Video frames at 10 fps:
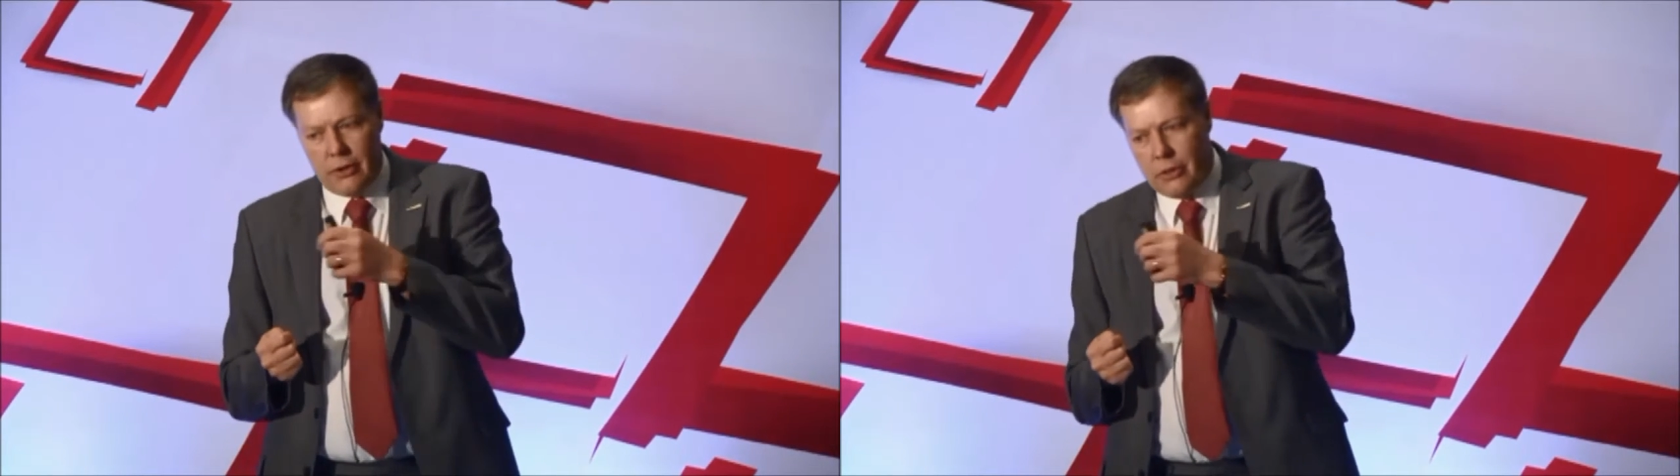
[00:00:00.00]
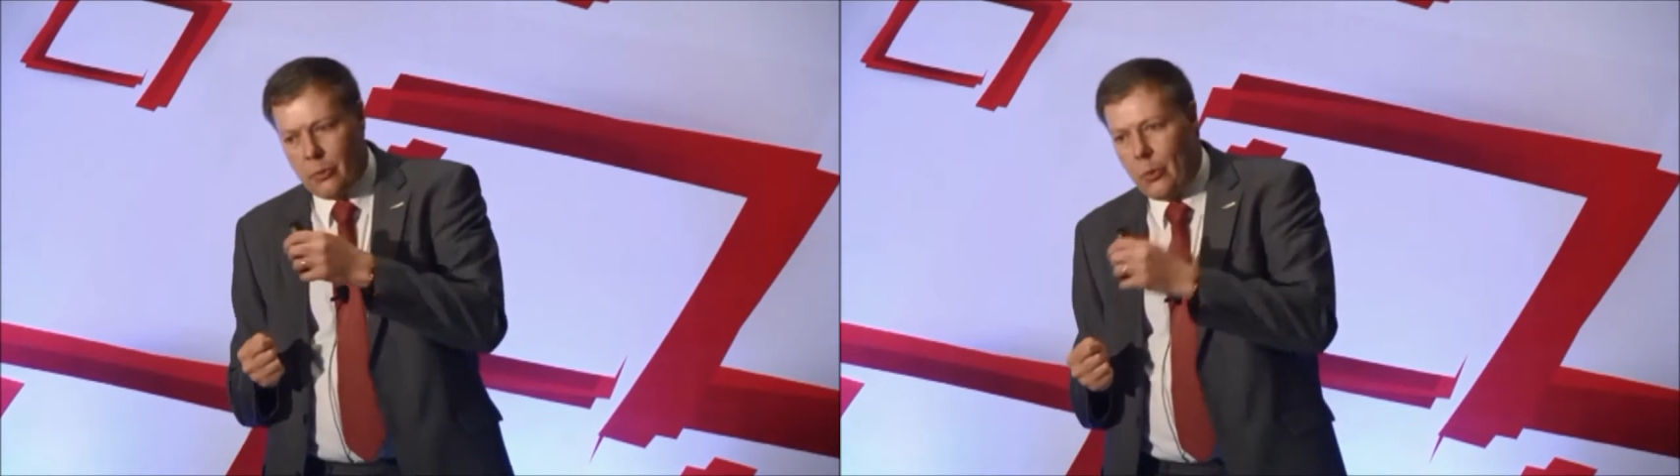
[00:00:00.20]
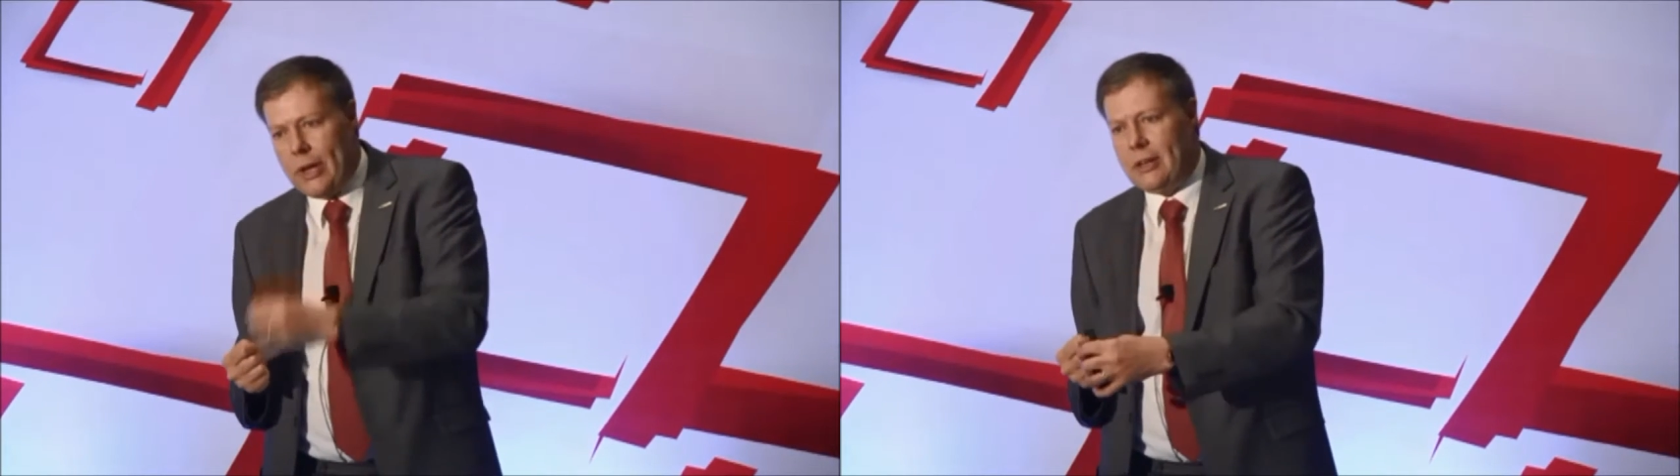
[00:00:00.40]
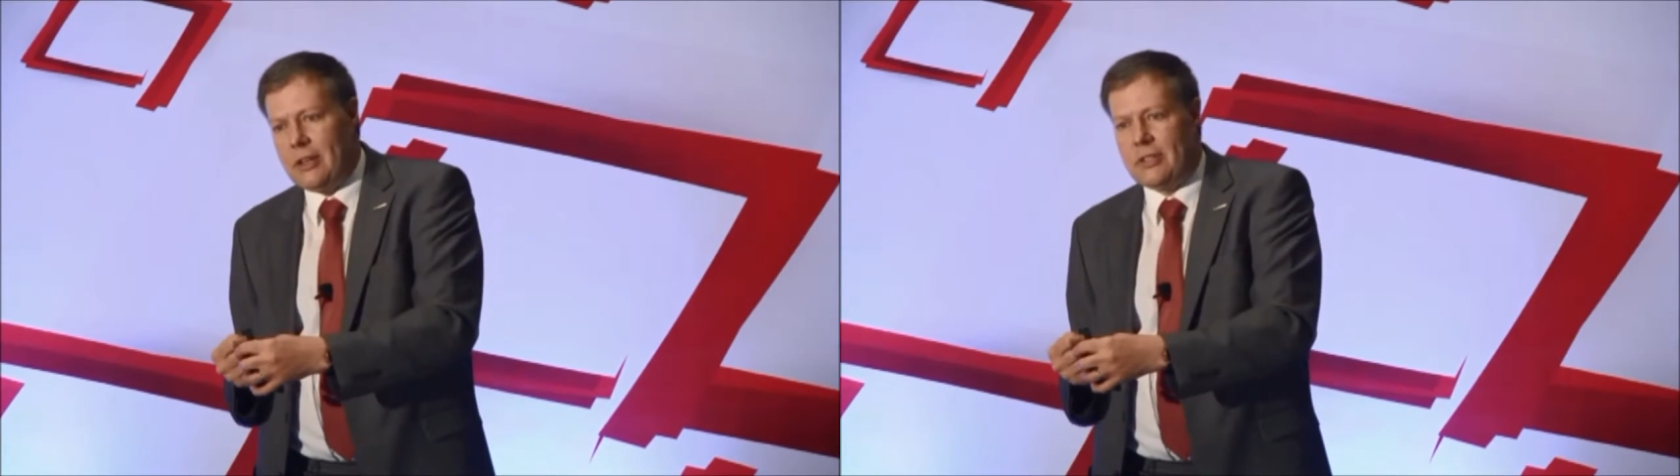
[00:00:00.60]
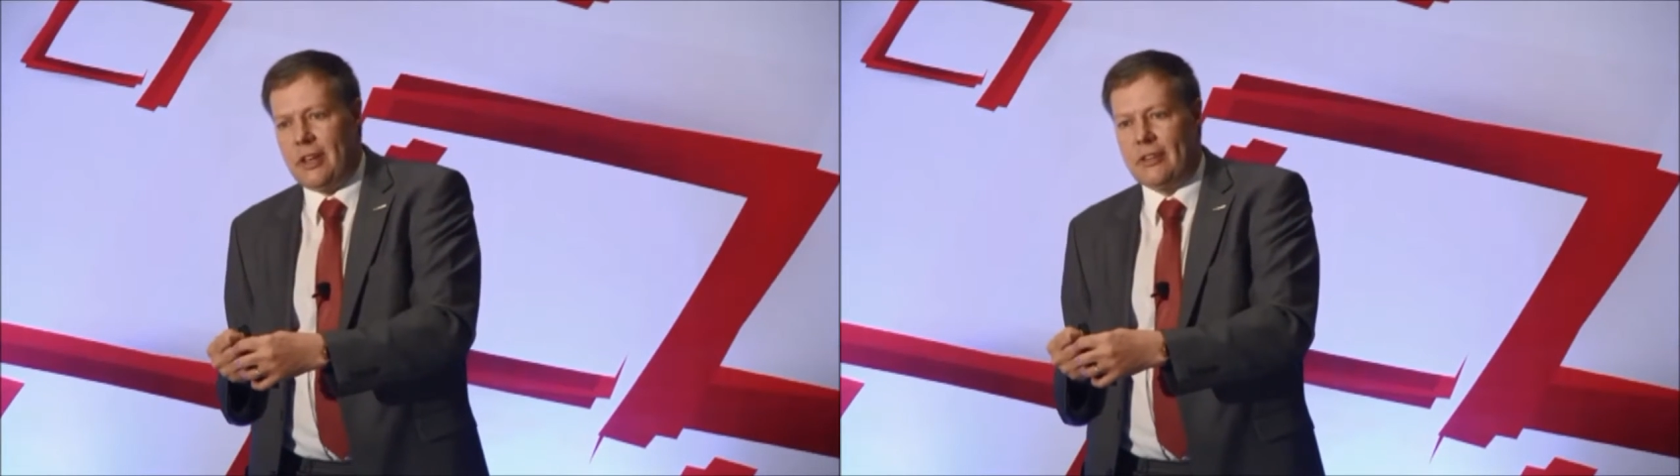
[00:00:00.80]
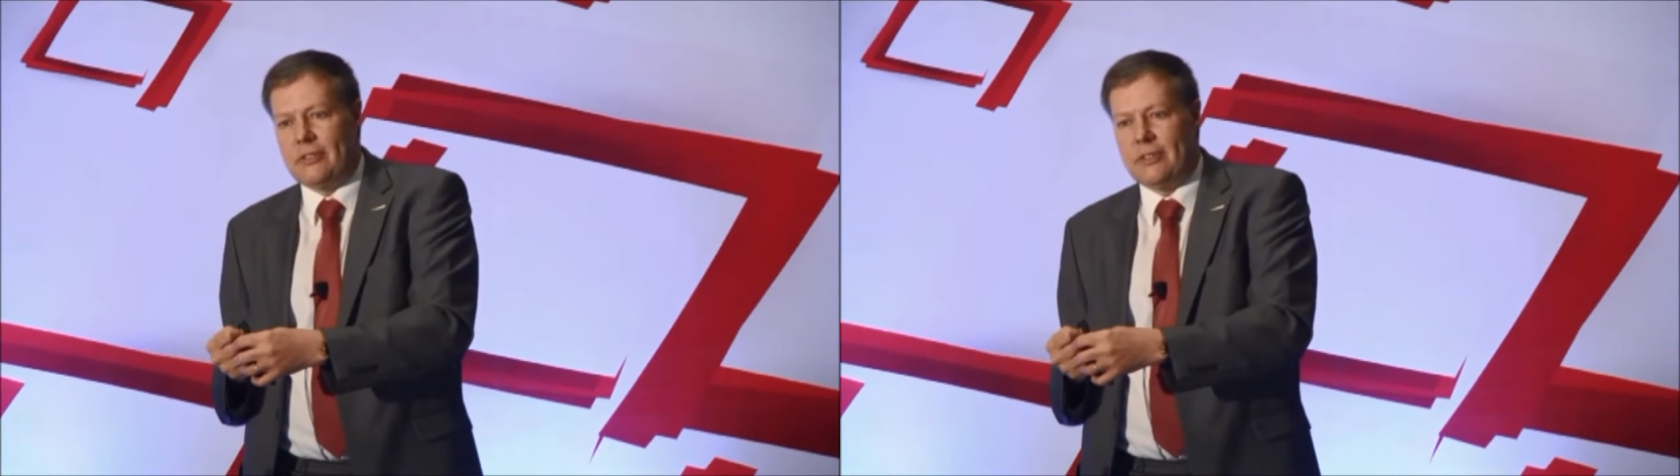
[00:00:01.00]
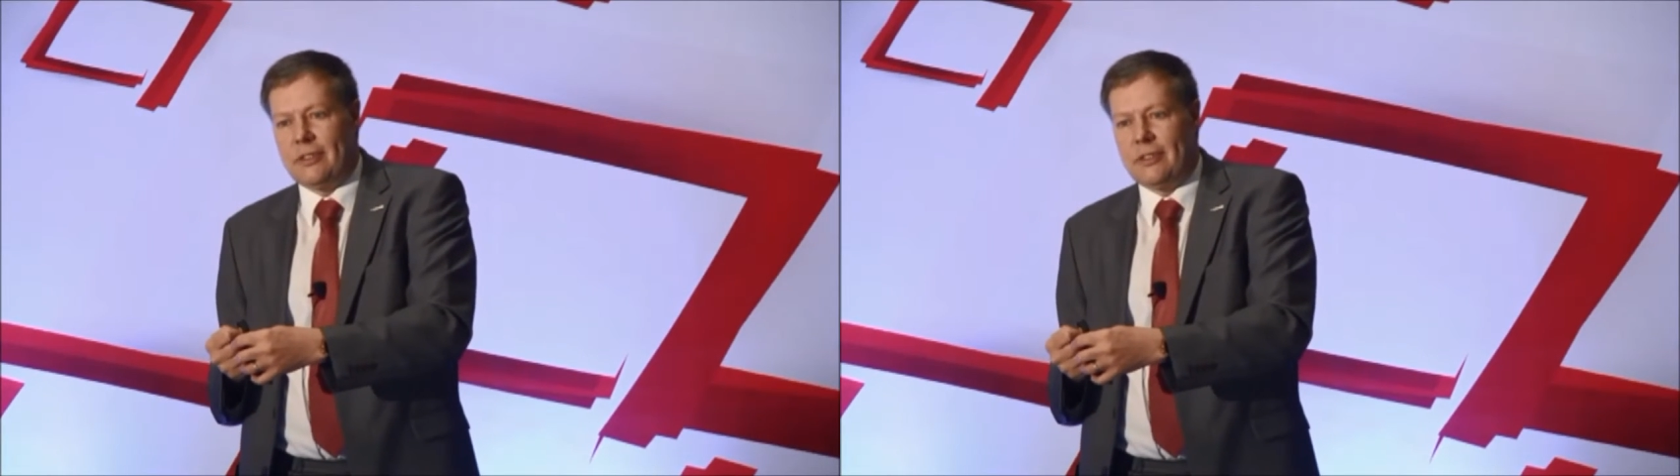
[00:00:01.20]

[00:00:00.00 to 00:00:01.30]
are the weaknesses.